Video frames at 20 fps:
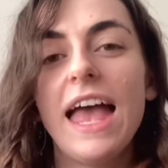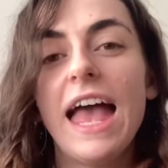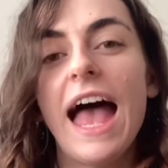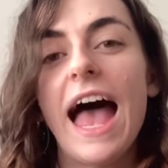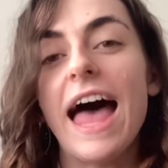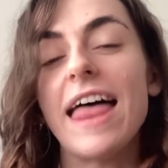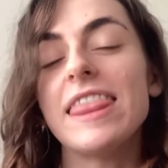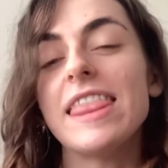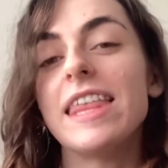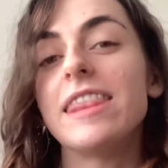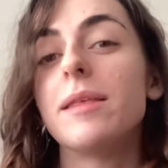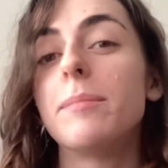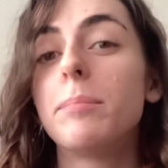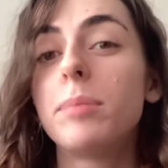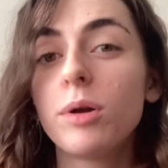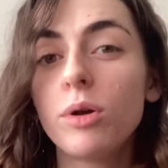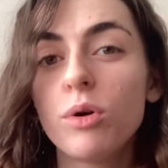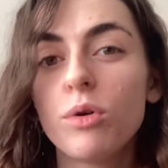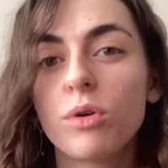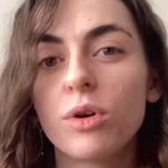and then the
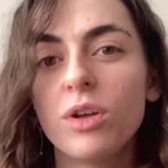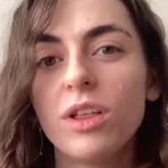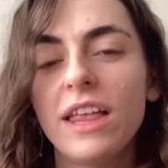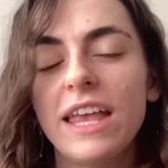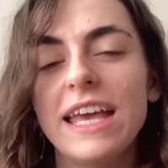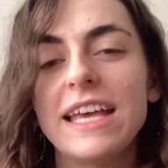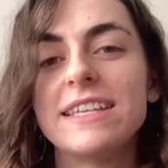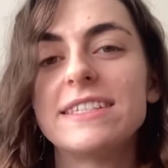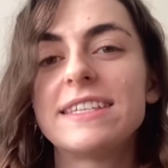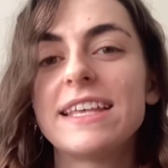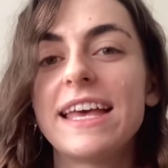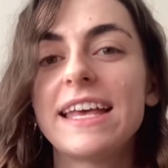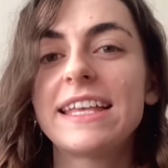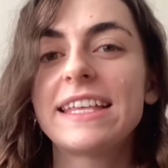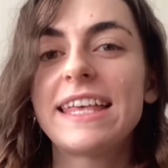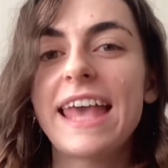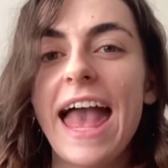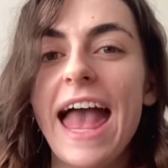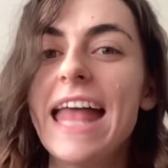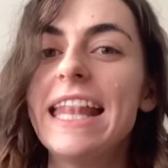plural is
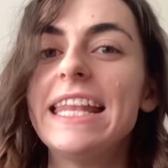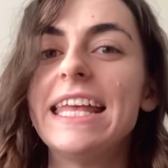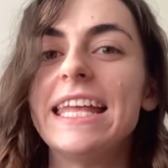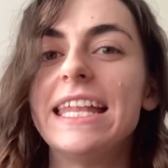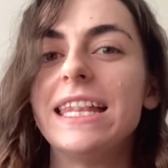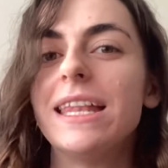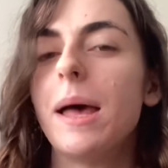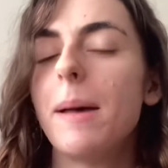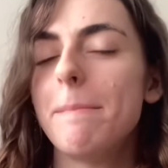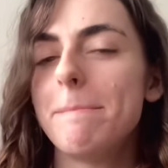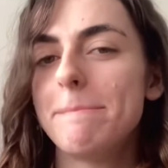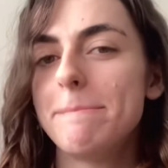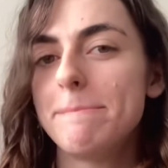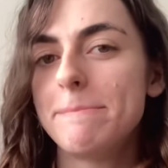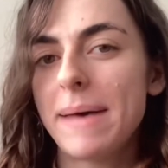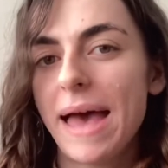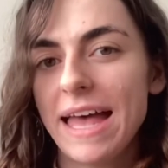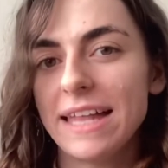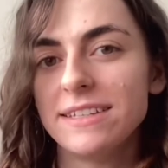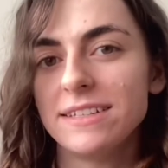kenin
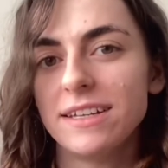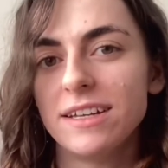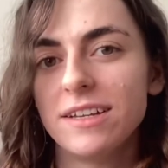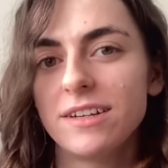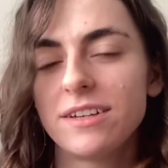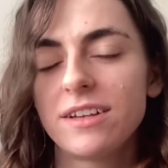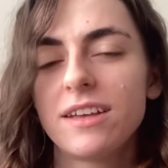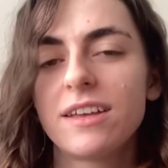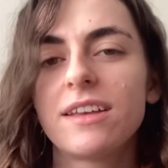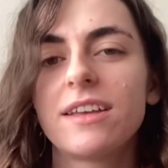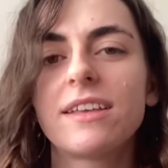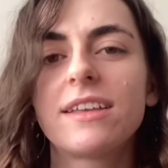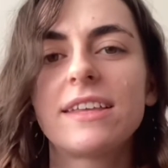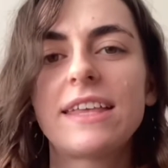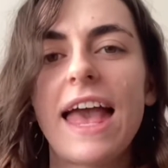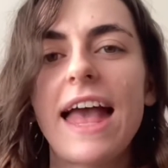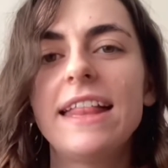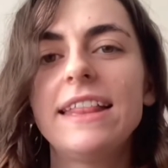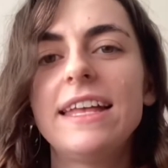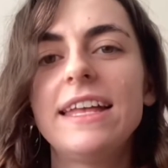peder,
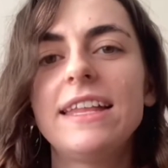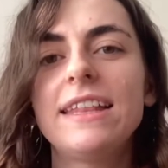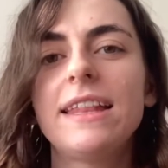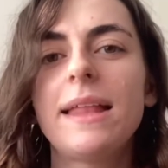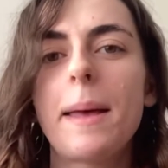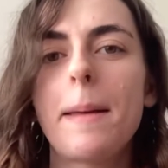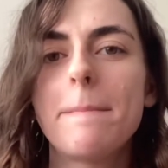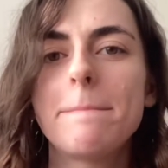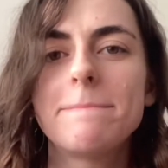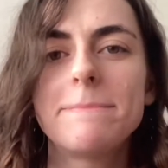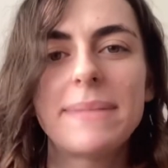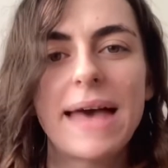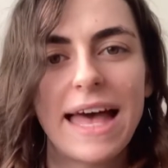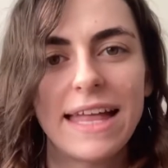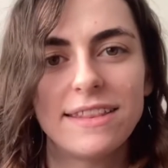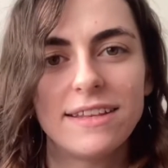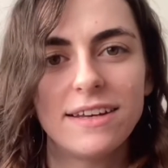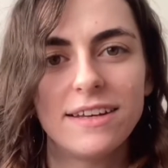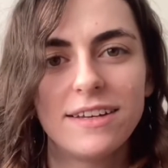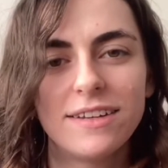kenin
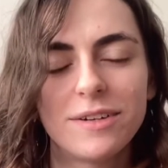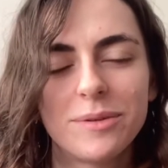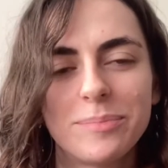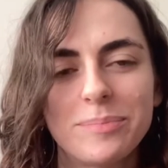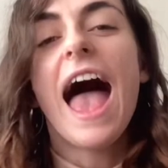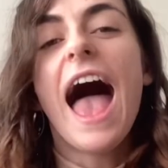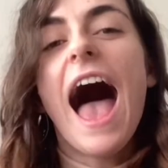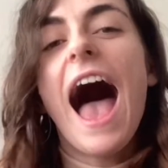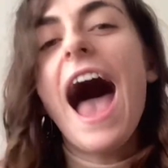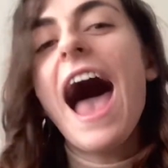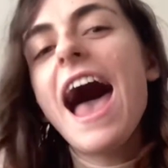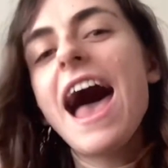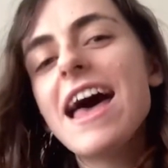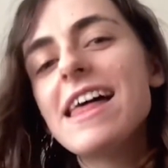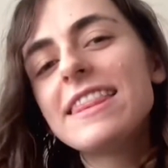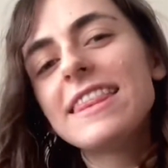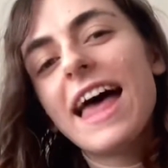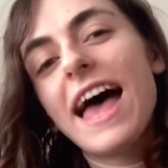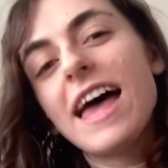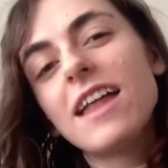peder.
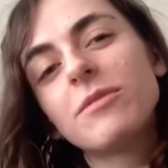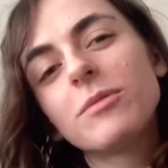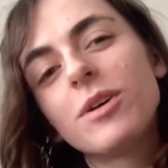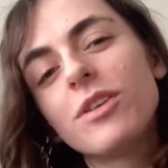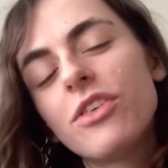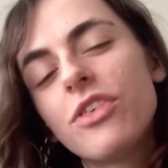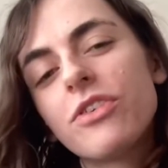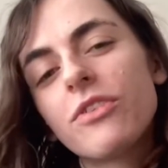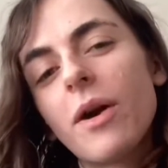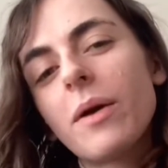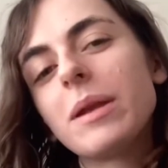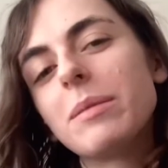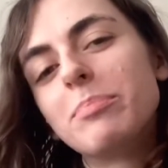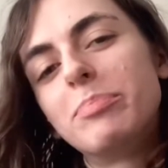And then we'll throw in